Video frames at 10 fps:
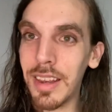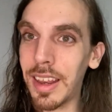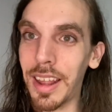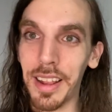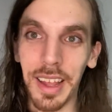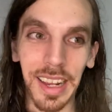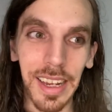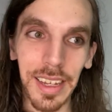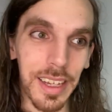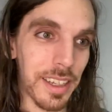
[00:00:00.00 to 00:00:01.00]
and I
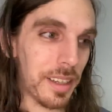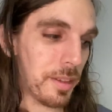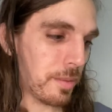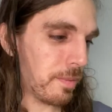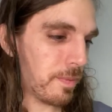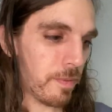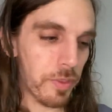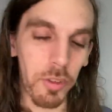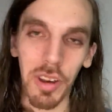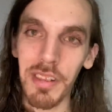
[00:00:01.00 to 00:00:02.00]
like
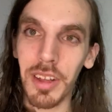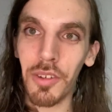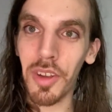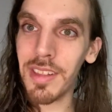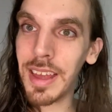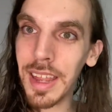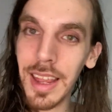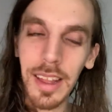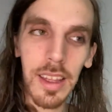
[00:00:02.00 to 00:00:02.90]
Christina Rossetti,